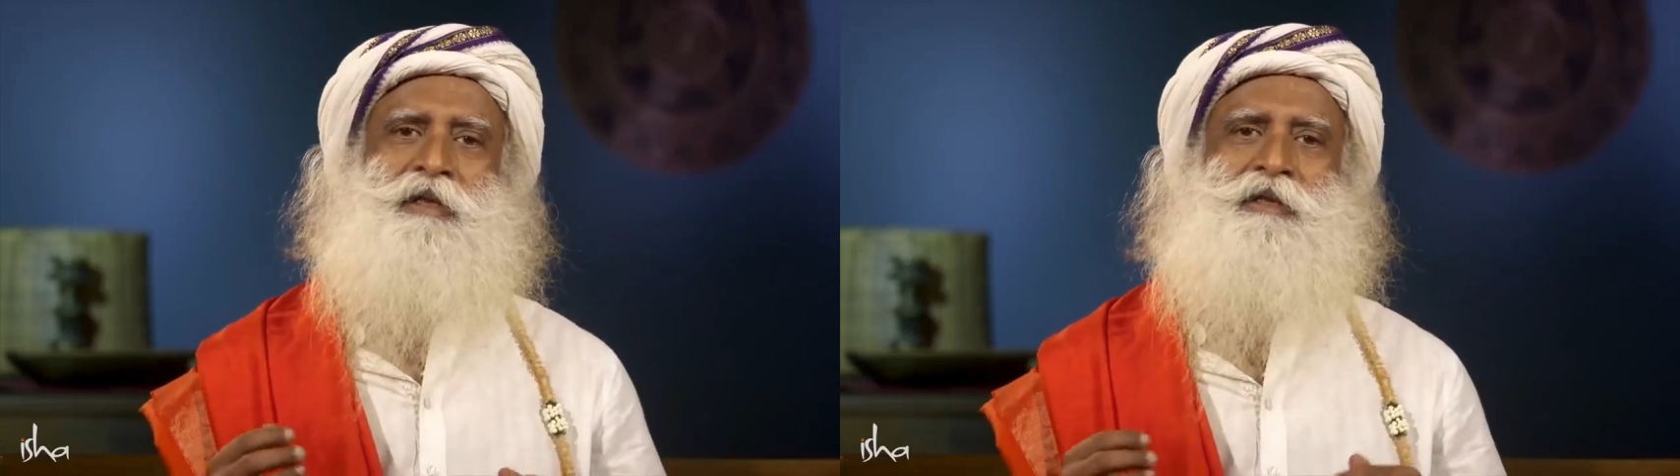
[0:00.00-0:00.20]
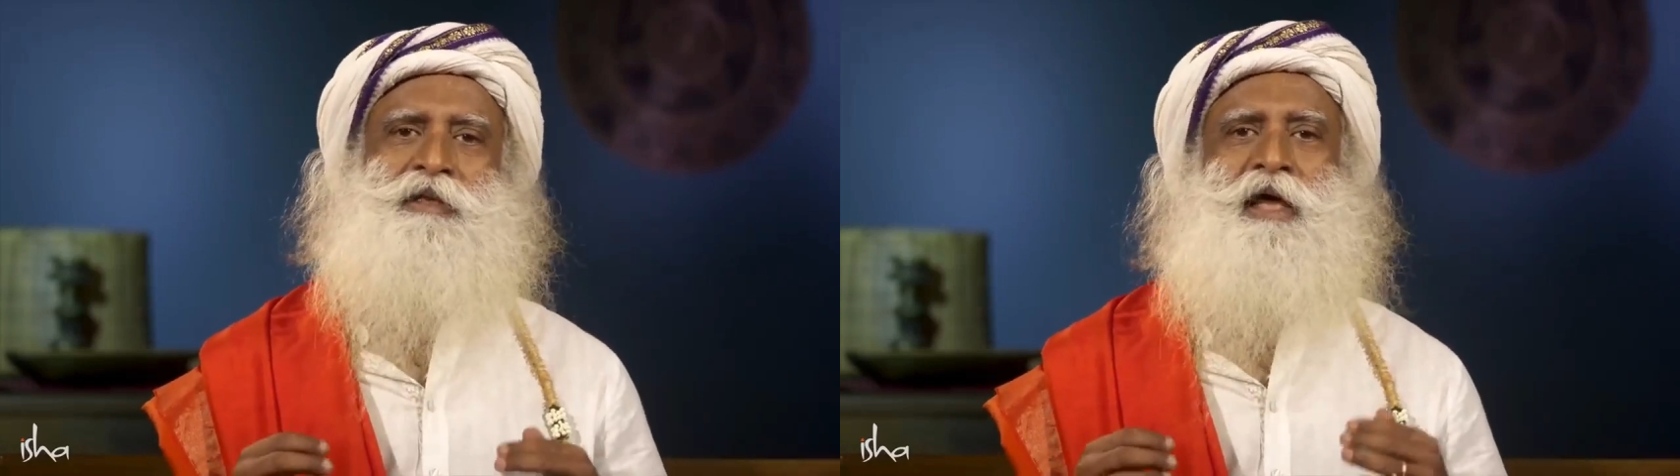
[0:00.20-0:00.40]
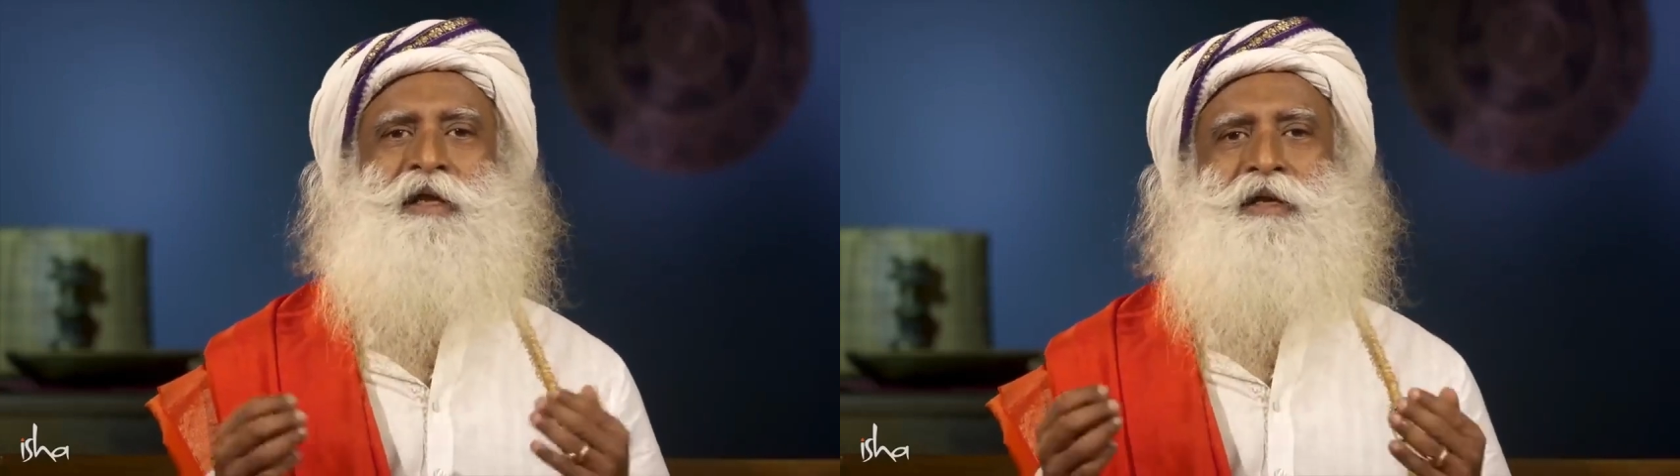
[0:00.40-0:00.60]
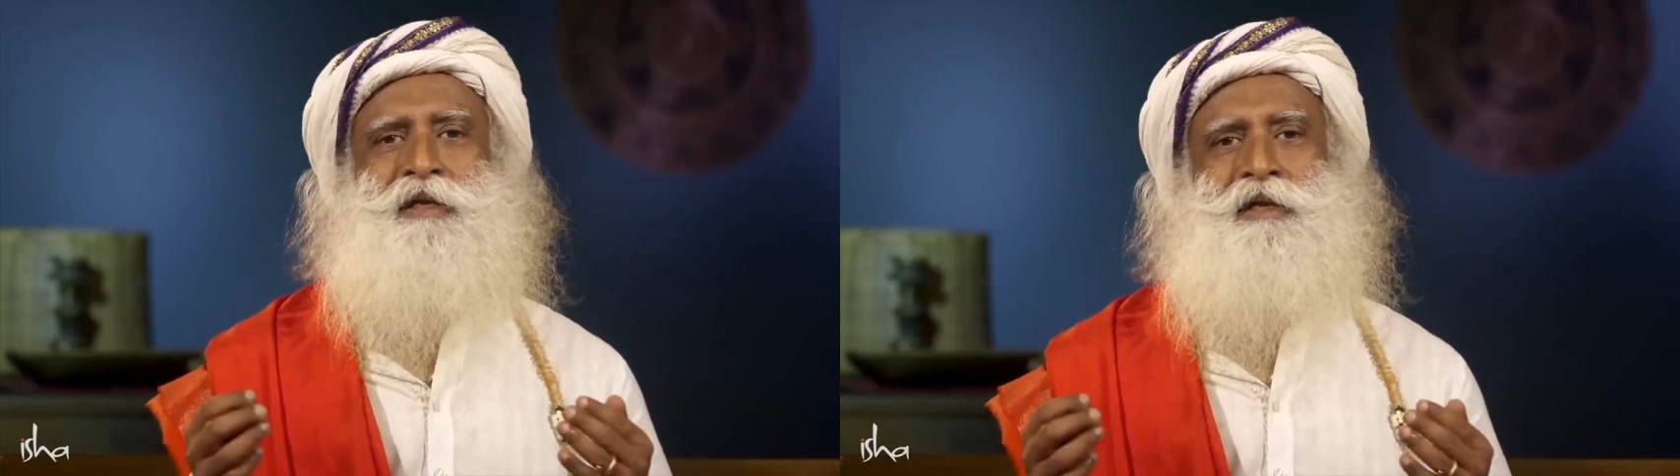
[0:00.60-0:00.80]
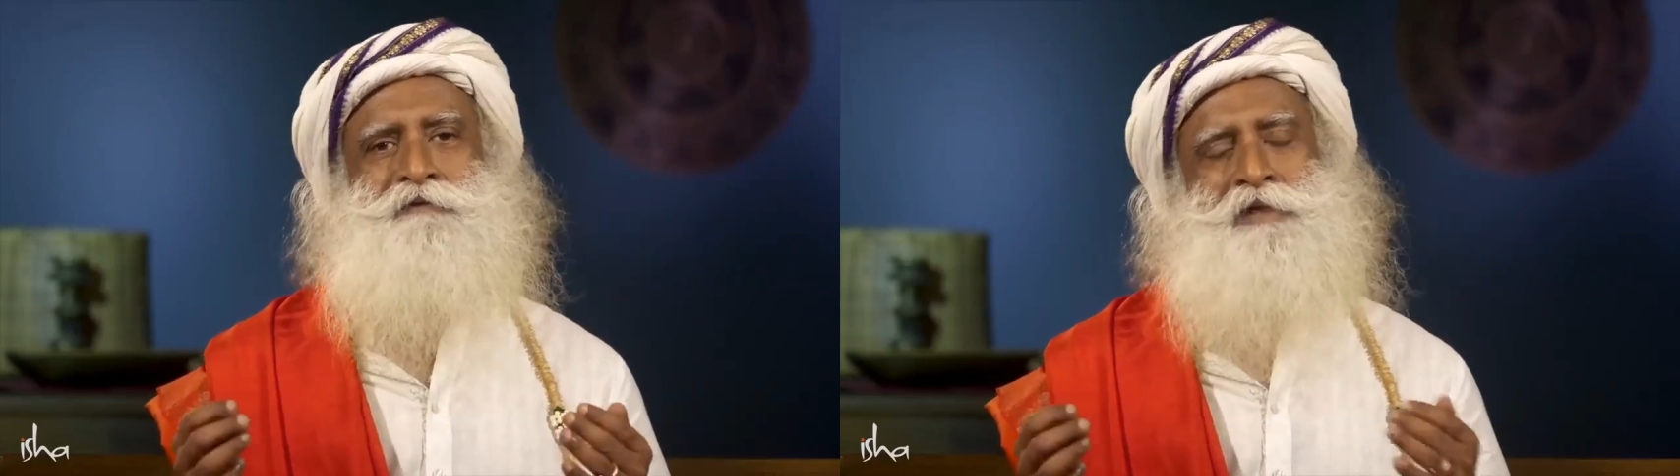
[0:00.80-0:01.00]

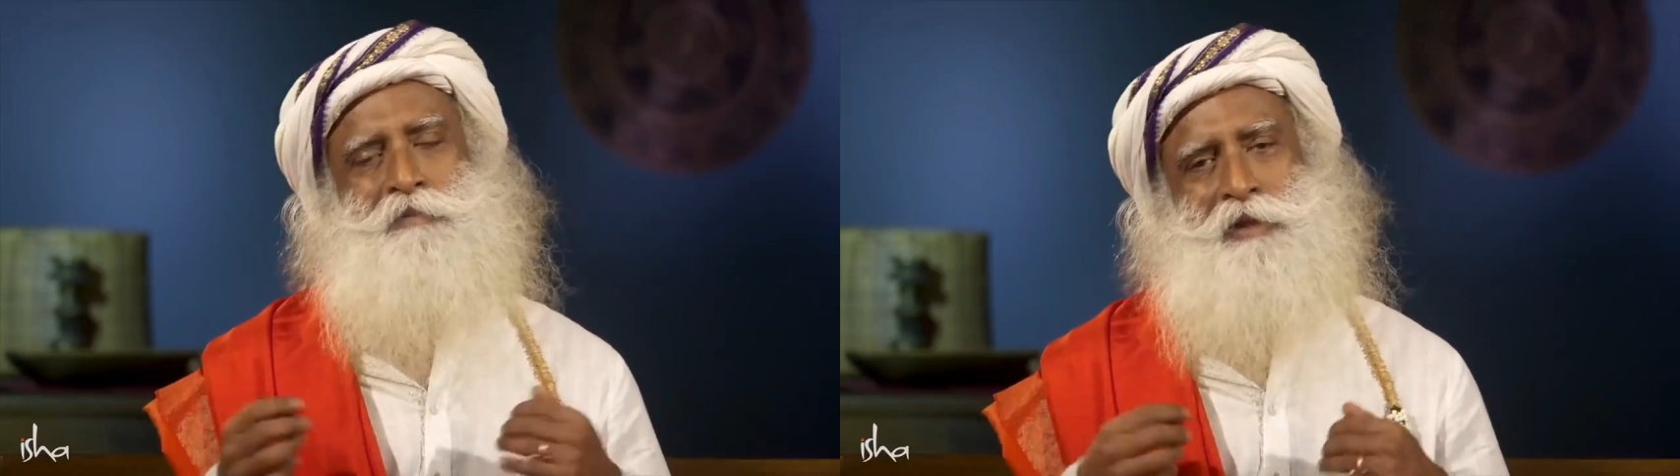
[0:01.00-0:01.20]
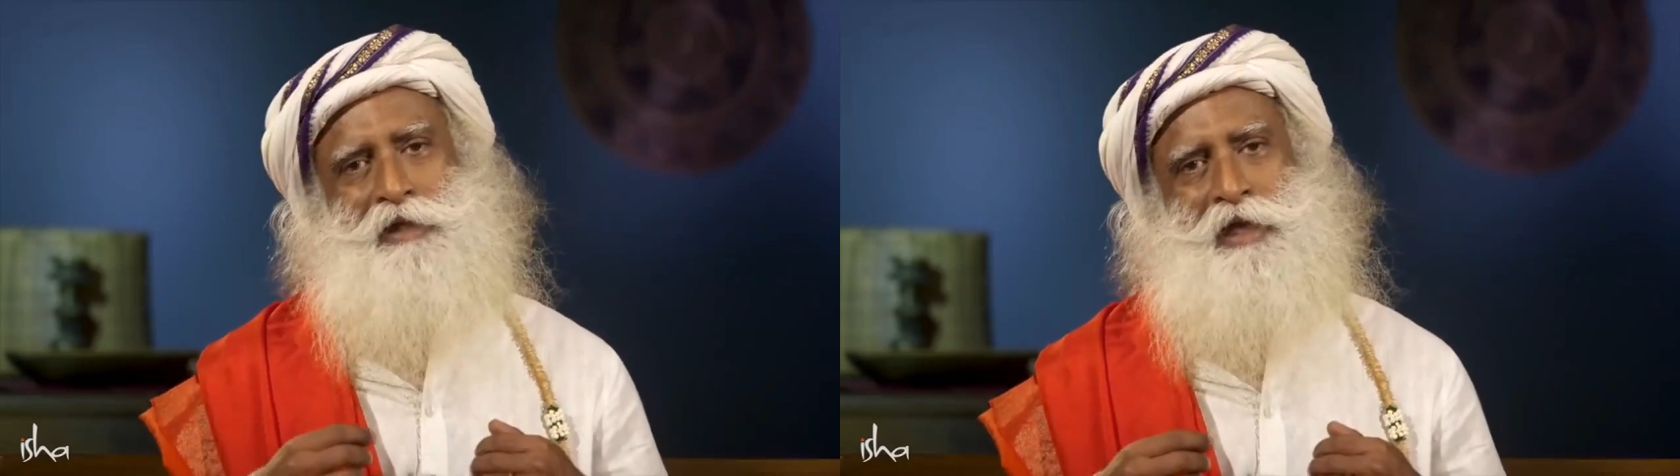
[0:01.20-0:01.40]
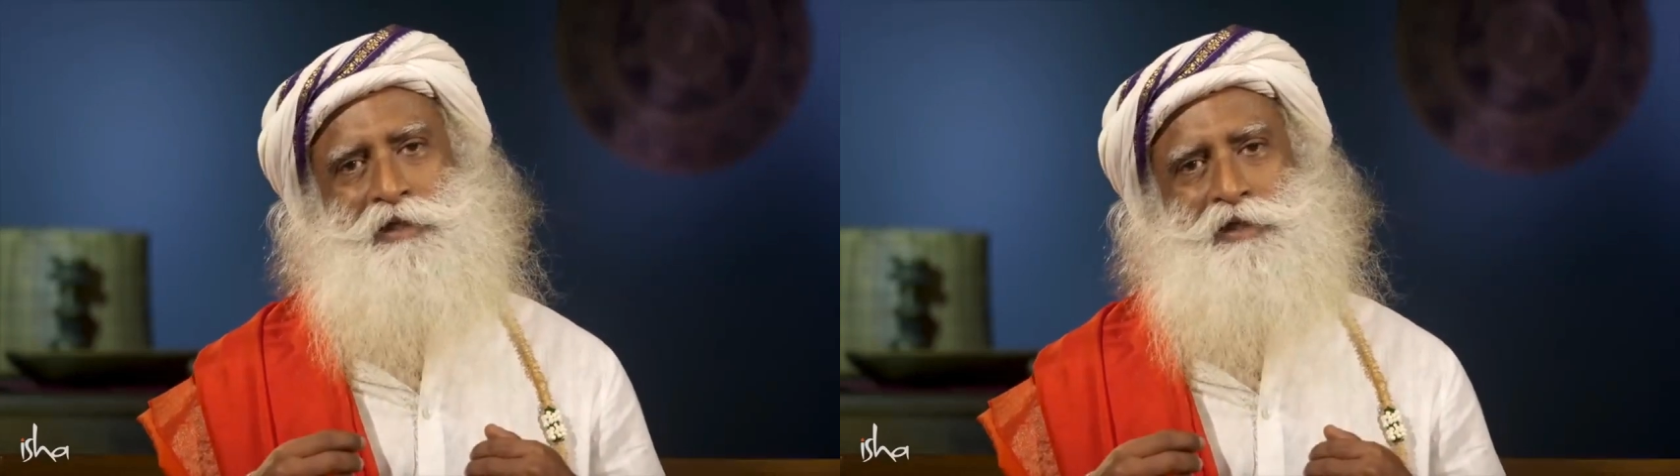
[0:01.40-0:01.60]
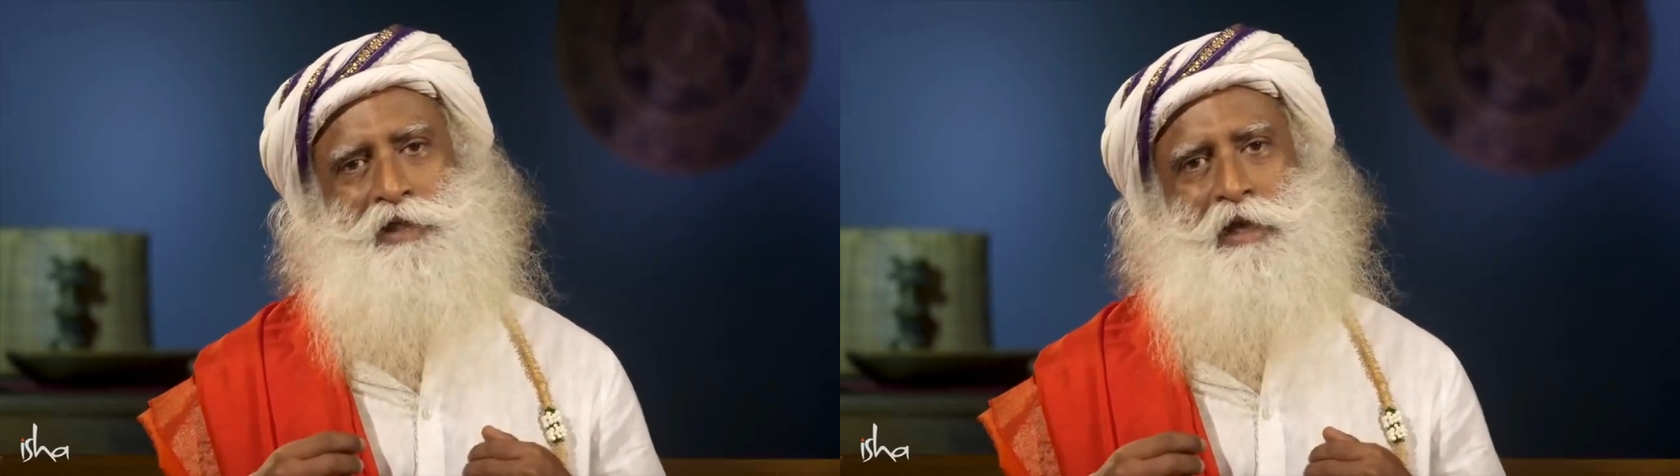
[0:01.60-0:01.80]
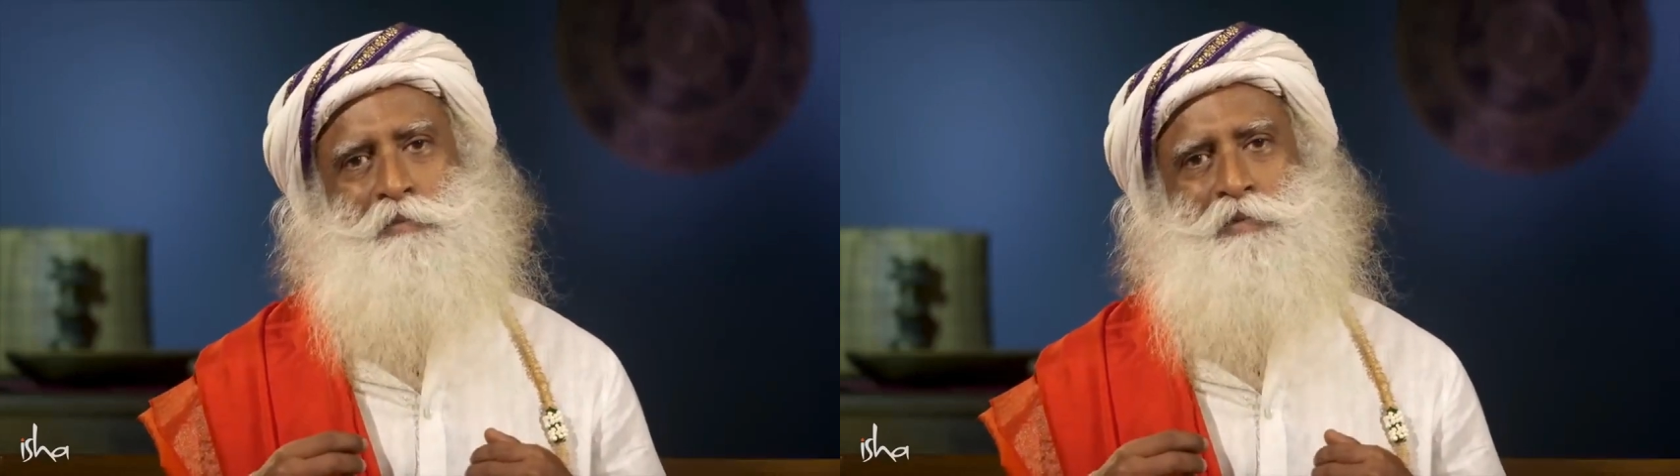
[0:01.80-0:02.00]
then if something catches
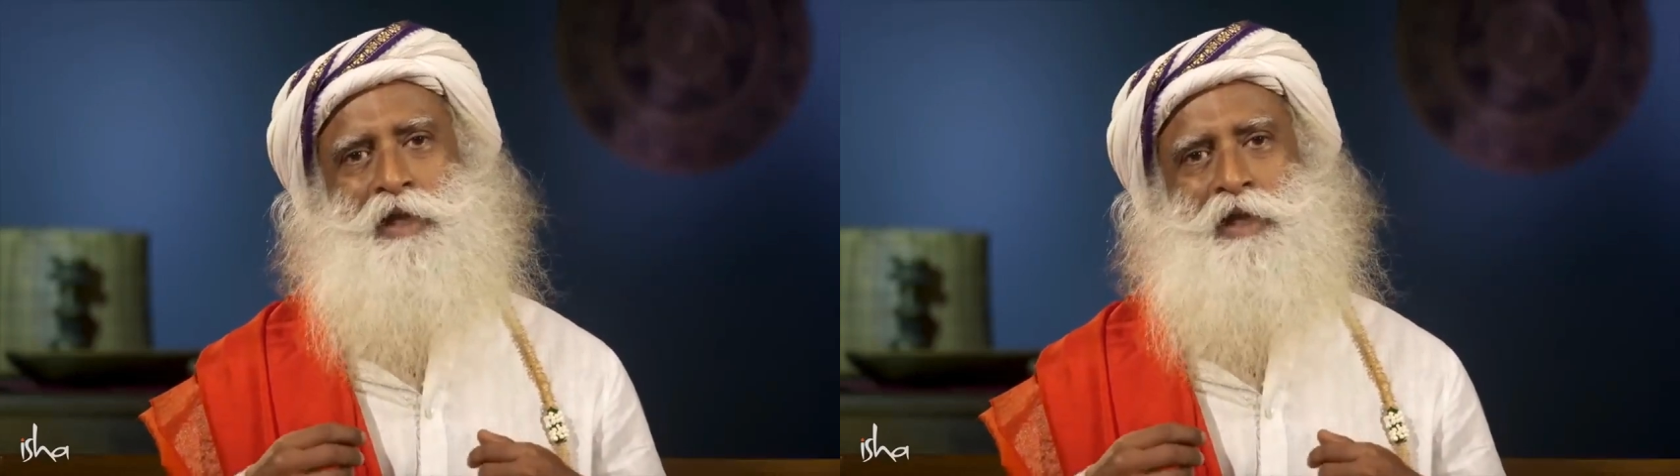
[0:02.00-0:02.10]
up,